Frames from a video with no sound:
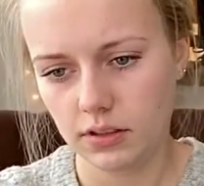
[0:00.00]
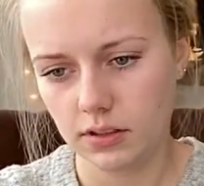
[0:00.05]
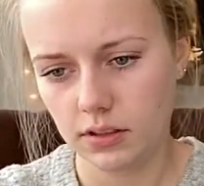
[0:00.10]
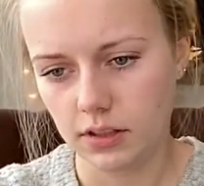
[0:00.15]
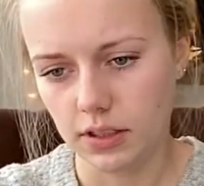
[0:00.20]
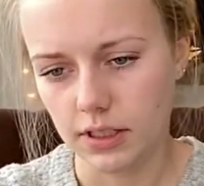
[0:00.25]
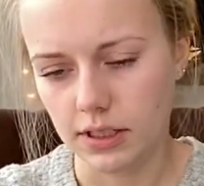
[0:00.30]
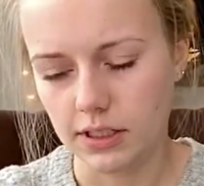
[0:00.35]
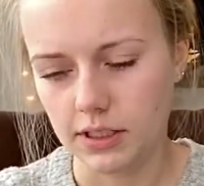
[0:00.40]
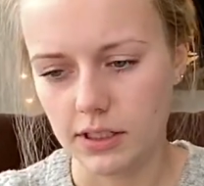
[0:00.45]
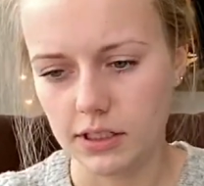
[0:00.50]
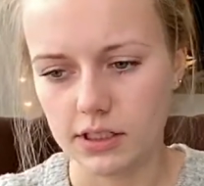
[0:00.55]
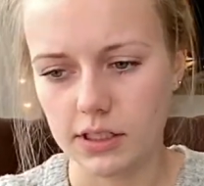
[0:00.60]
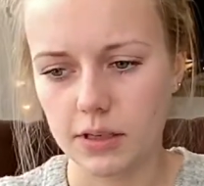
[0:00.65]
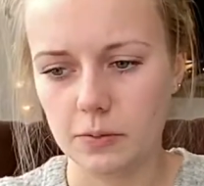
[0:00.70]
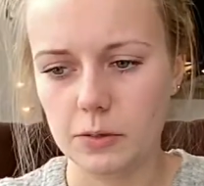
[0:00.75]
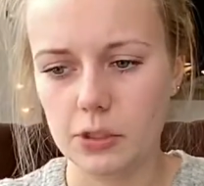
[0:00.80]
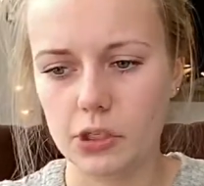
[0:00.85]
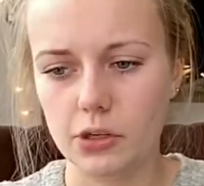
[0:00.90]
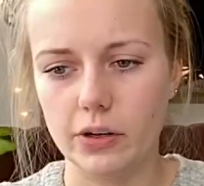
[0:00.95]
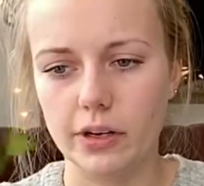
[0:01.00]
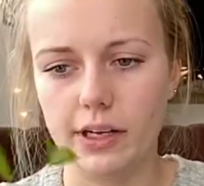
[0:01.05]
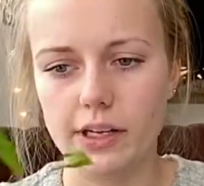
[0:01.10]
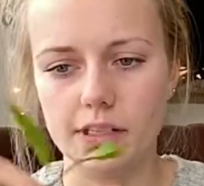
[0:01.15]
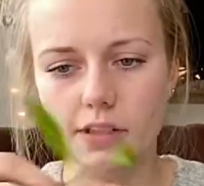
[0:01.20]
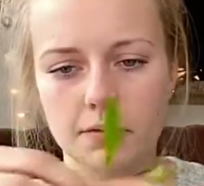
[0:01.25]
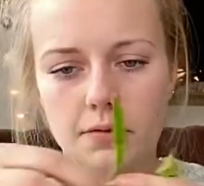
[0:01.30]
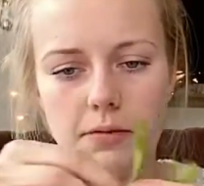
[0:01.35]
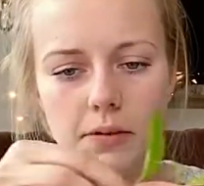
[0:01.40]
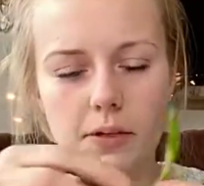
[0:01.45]
is the same story
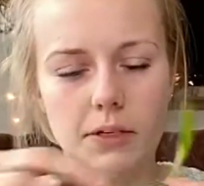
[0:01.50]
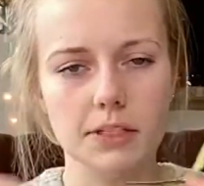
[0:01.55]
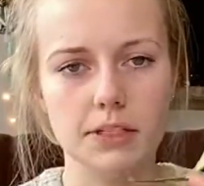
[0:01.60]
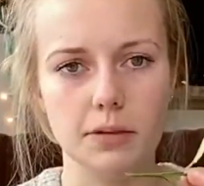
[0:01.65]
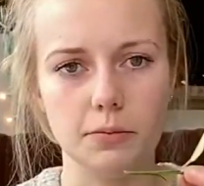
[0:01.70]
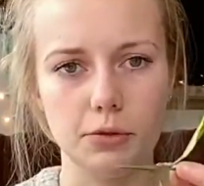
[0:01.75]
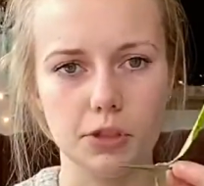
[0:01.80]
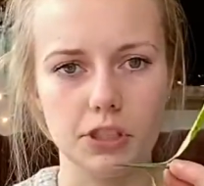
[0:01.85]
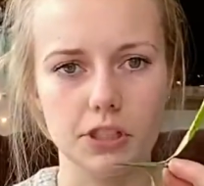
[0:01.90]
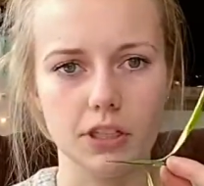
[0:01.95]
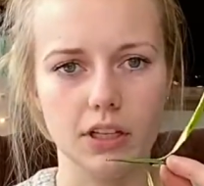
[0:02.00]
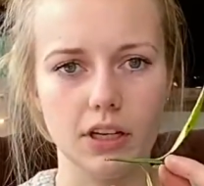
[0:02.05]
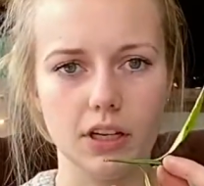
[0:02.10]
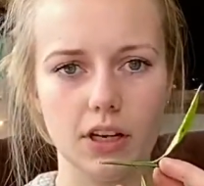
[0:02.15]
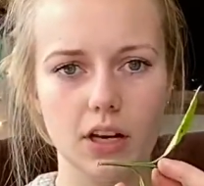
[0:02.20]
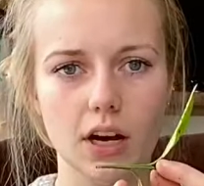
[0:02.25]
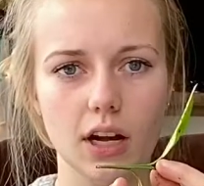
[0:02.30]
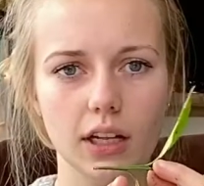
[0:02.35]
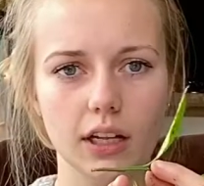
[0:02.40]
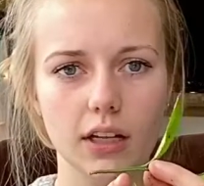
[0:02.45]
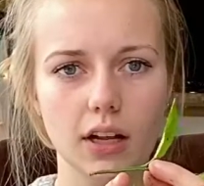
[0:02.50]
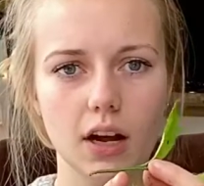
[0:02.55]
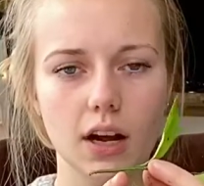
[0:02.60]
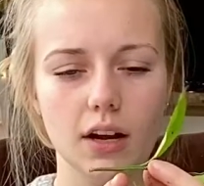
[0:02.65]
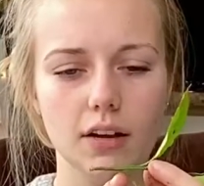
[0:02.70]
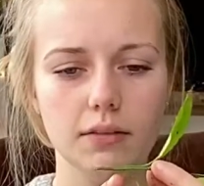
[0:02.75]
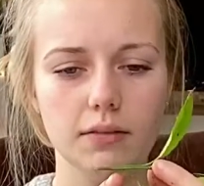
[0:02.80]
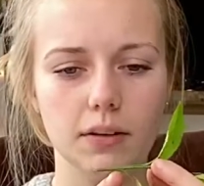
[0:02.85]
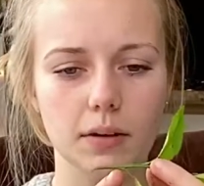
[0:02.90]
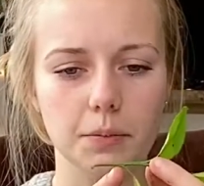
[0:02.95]
as the first. I'm just gonna cut it
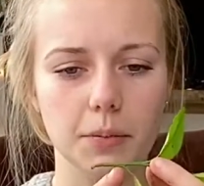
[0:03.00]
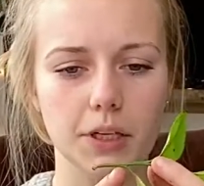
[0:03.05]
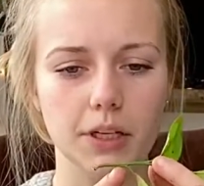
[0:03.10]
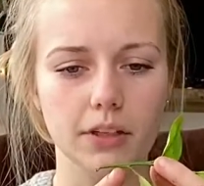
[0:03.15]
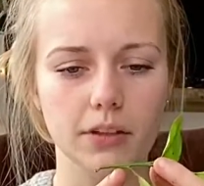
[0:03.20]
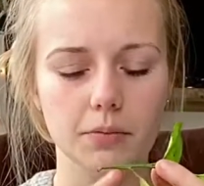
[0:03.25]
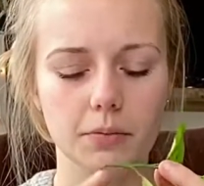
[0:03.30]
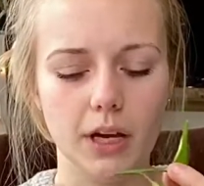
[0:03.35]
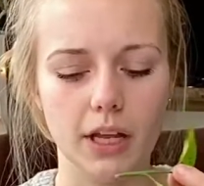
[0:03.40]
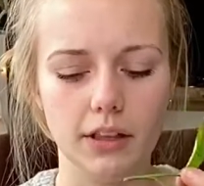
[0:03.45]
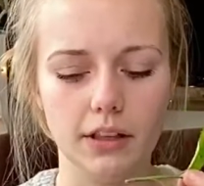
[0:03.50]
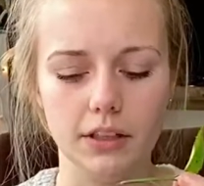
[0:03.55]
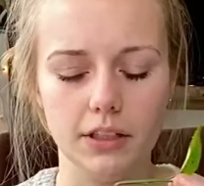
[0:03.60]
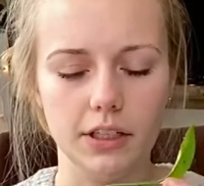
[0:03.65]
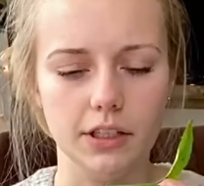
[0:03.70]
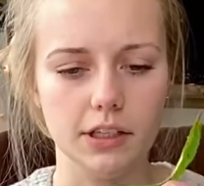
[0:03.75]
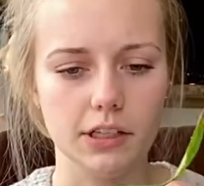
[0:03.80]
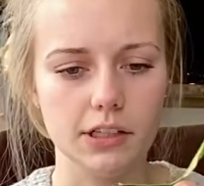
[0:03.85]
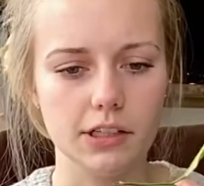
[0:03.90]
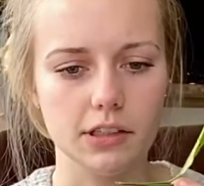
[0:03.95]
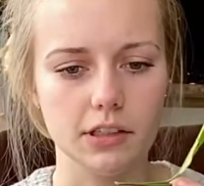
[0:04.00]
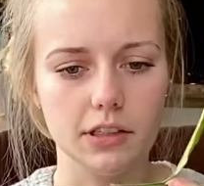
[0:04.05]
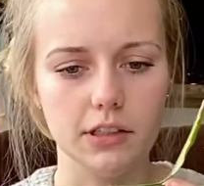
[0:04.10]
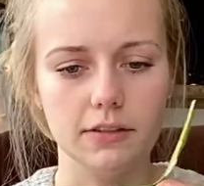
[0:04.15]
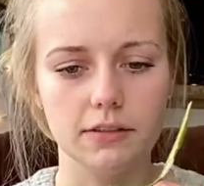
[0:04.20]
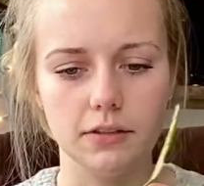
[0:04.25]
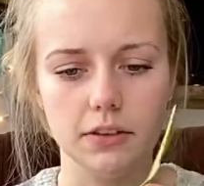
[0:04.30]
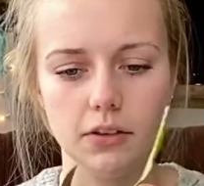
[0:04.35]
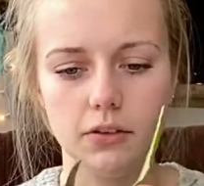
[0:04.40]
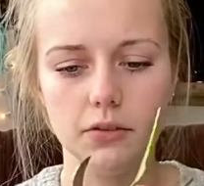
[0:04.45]
off up here by the nearest
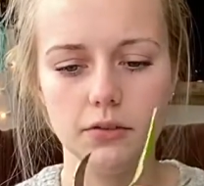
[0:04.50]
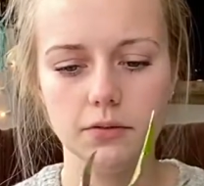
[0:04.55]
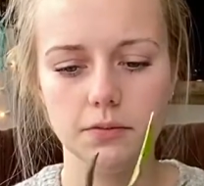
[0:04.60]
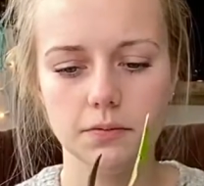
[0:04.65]
leaf node.